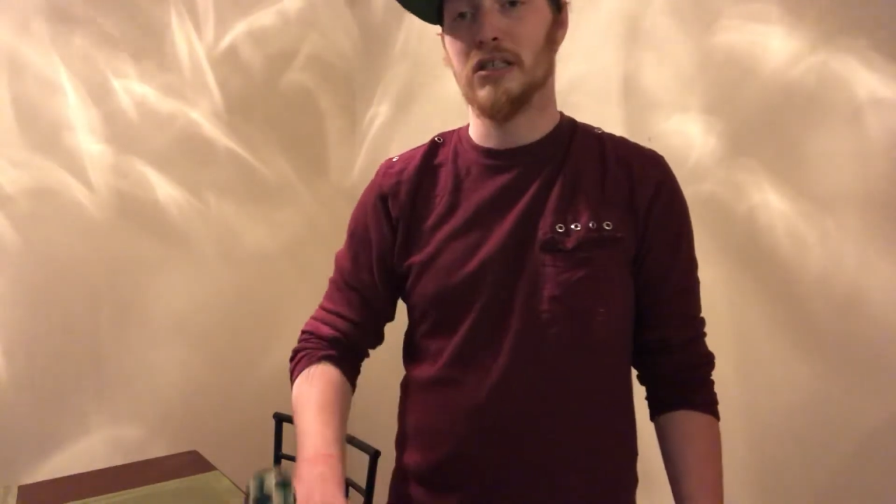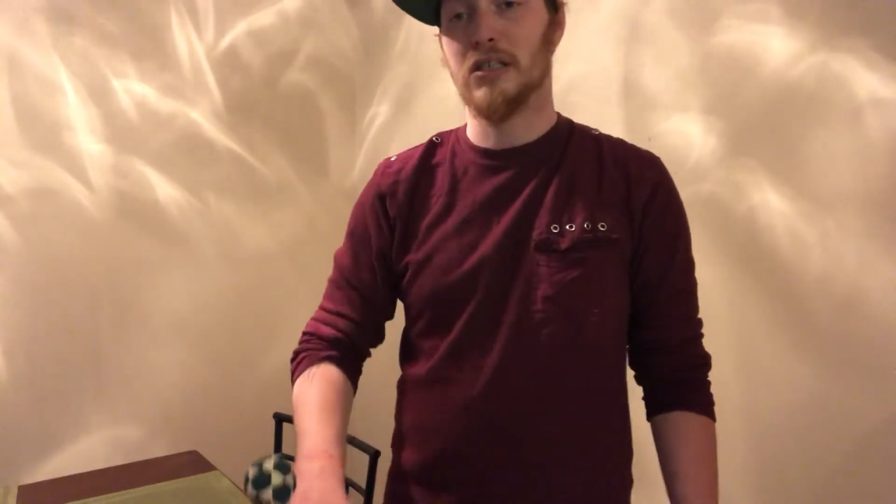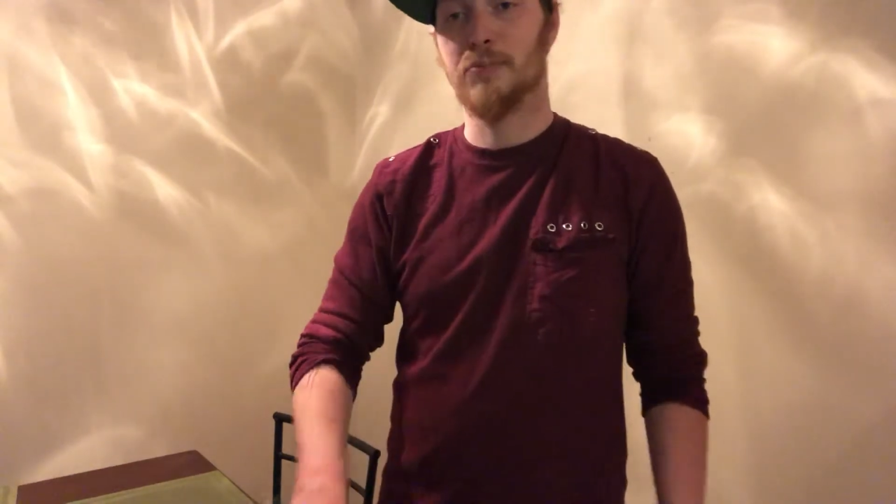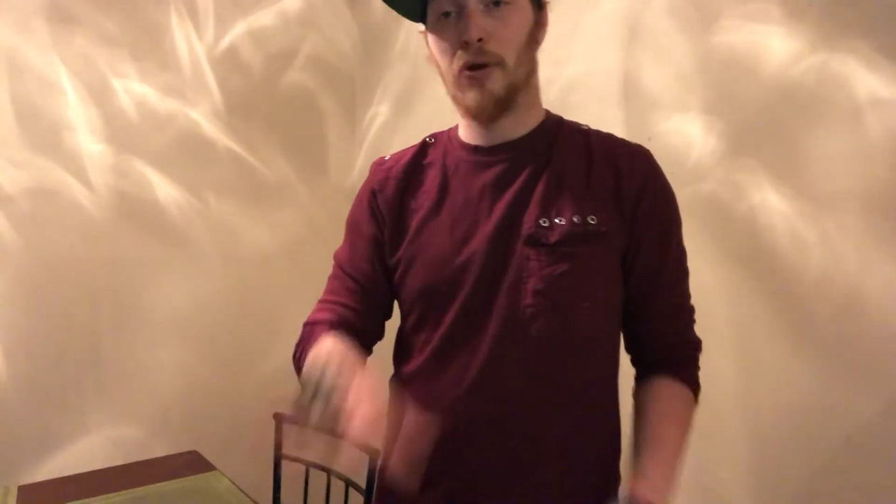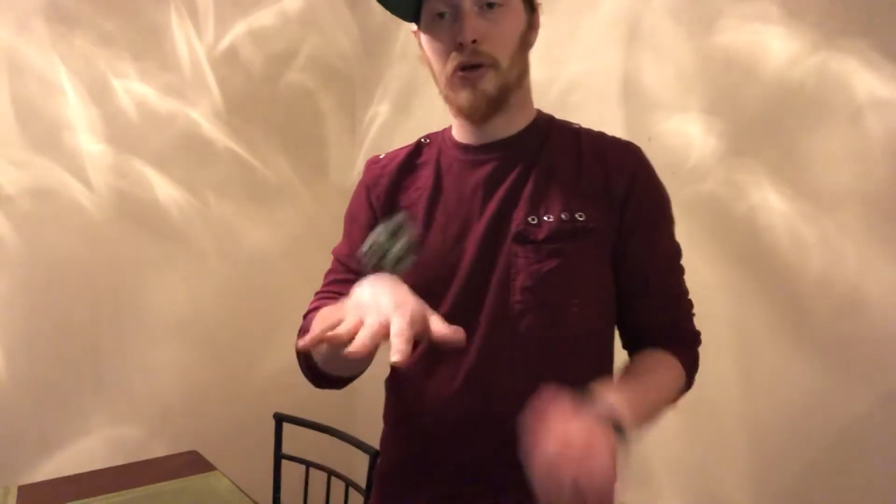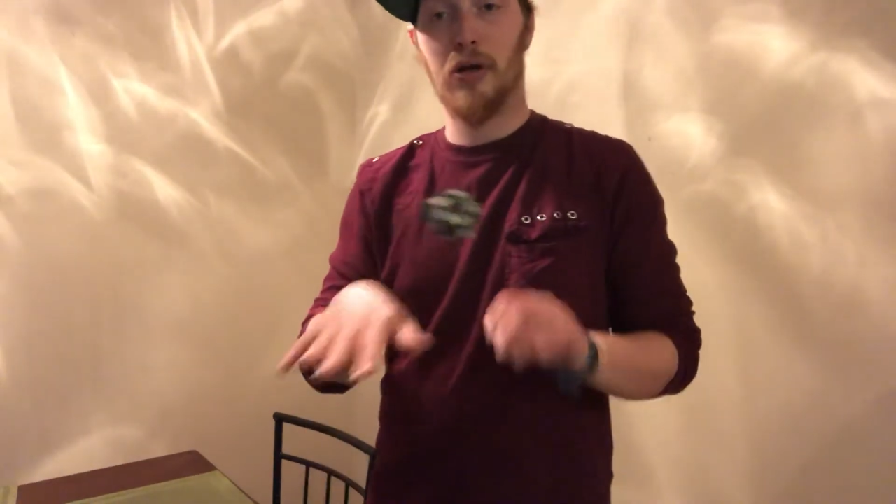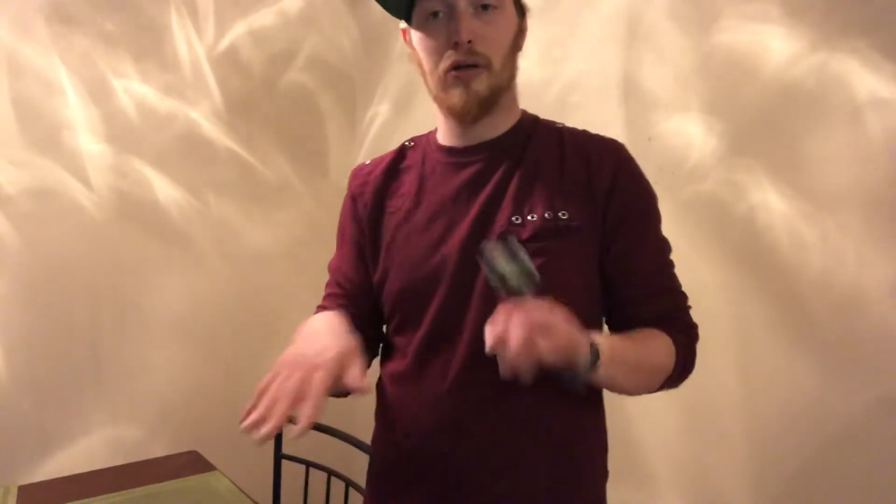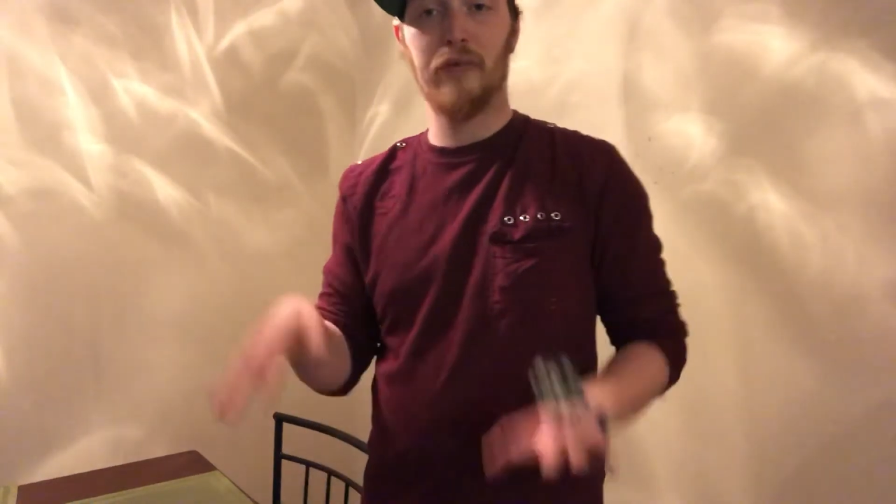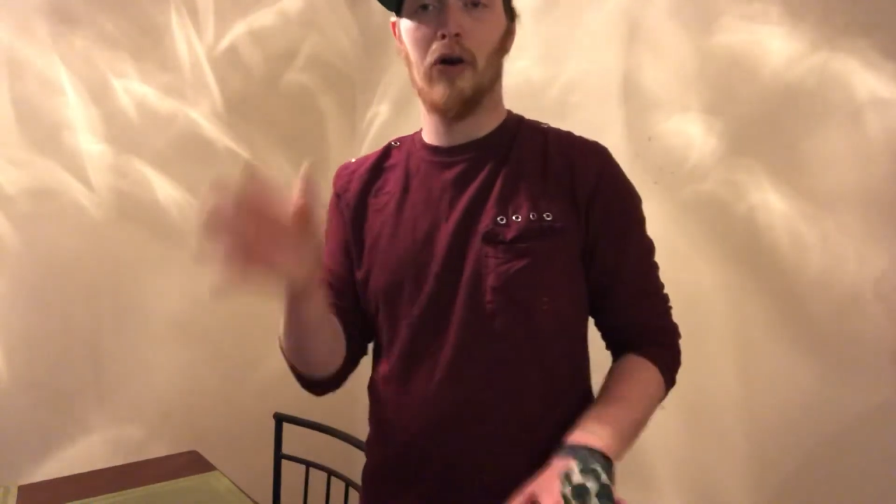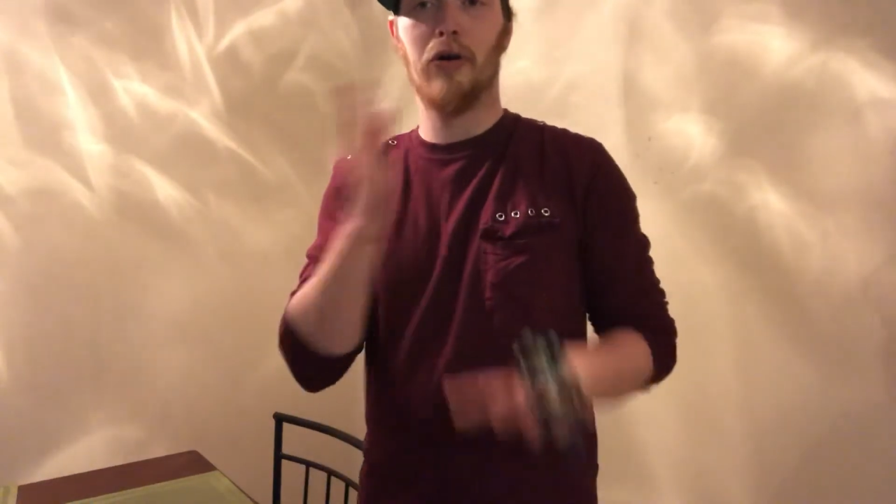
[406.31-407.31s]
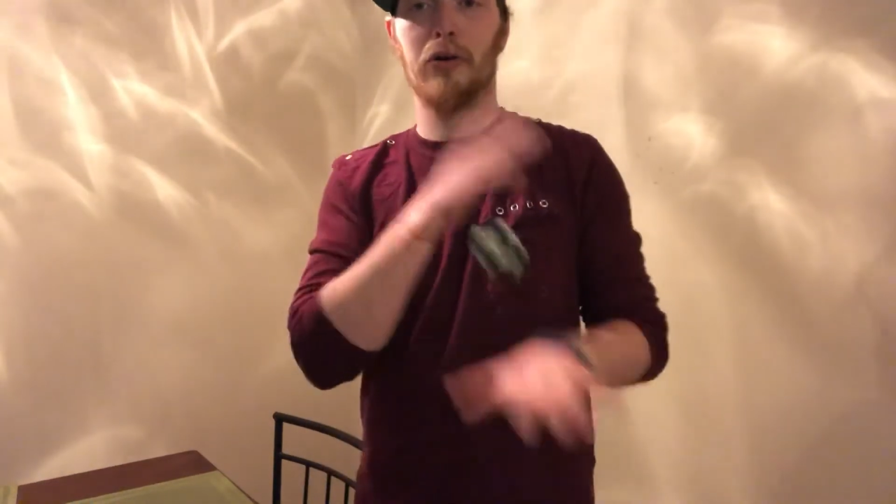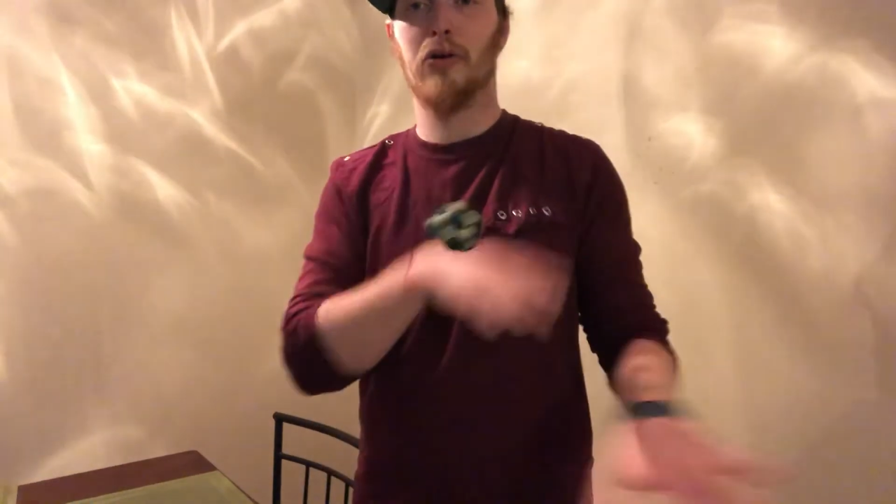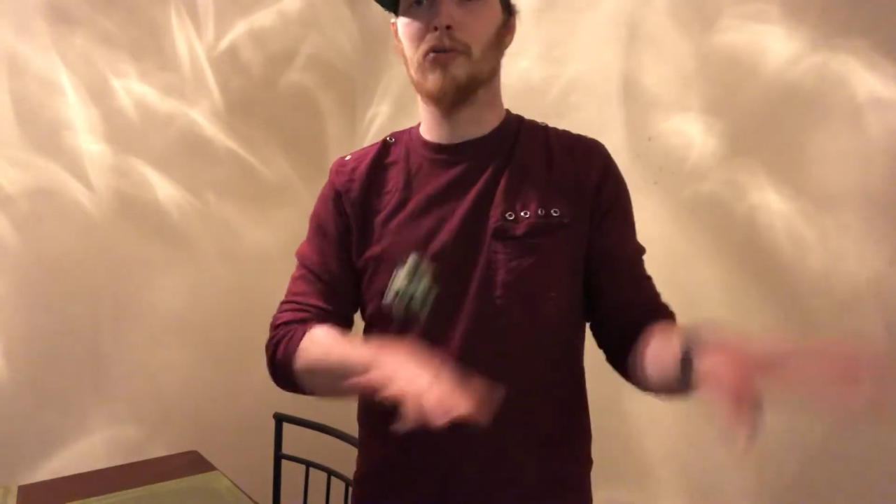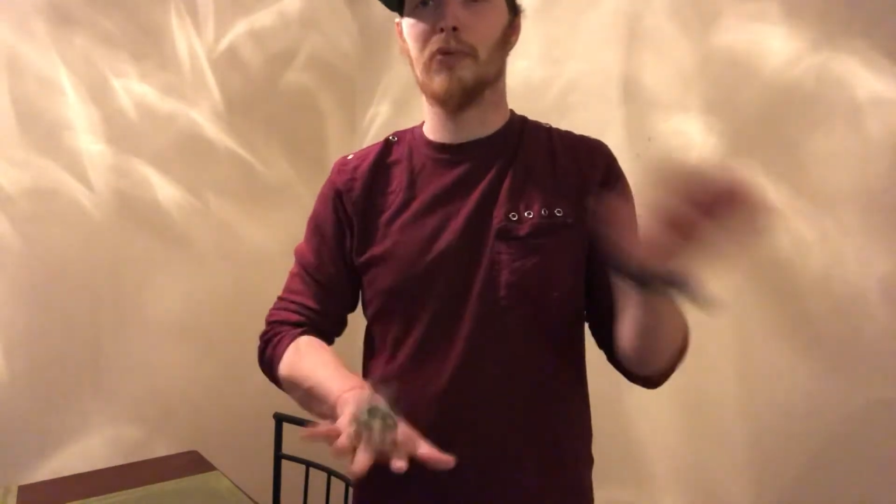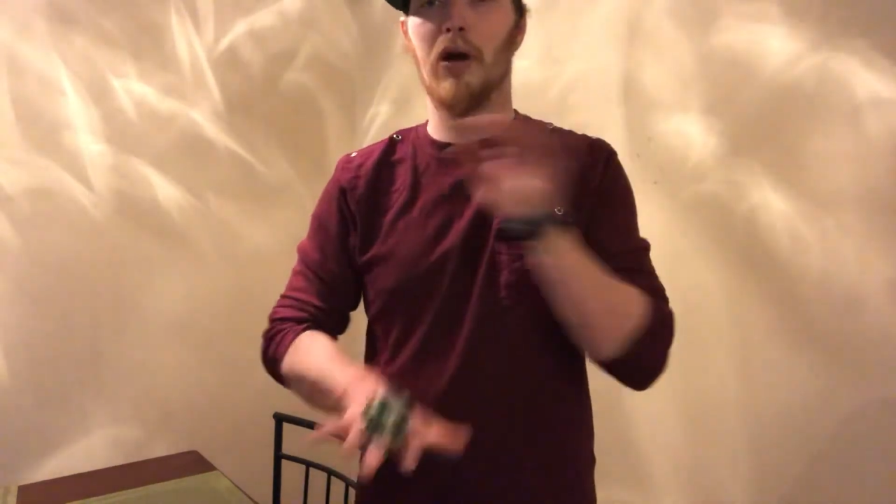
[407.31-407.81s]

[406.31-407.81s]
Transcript: this part of our group?